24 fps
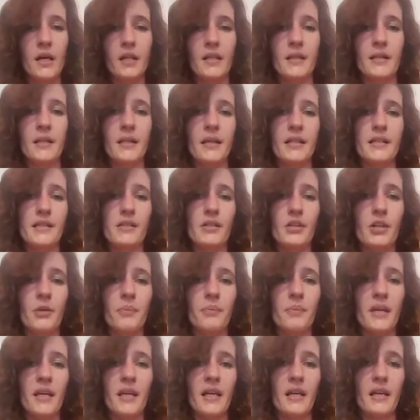this
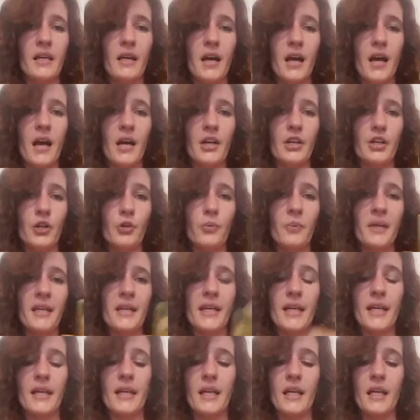could be a new
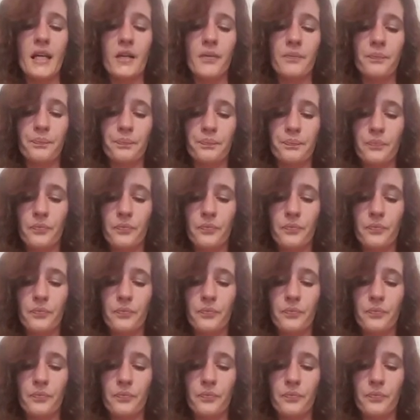beginning.